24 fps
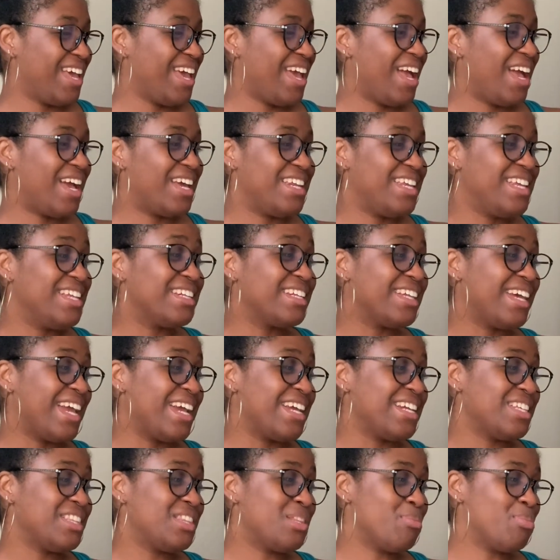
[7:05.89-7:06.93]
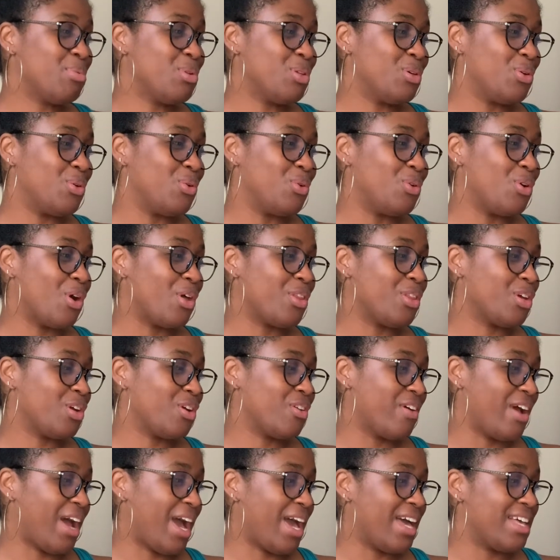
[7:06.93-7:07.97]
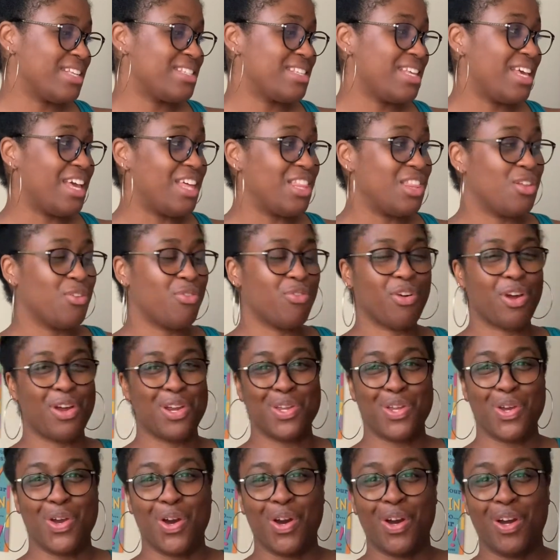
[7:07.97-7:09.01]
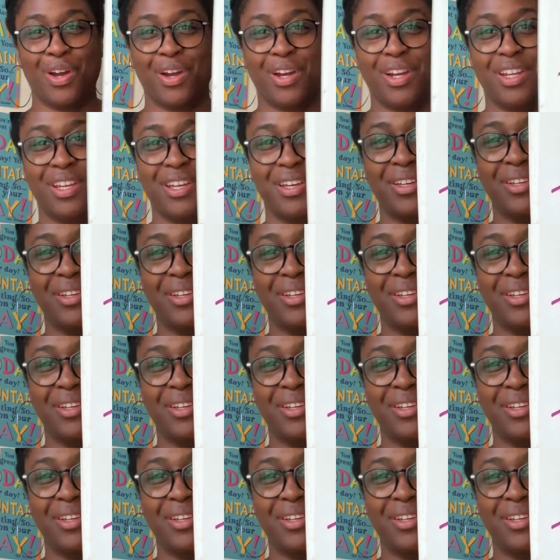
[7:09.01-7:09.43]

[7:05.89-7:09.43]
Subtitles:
and he landed the balloon on the grass in the front yard.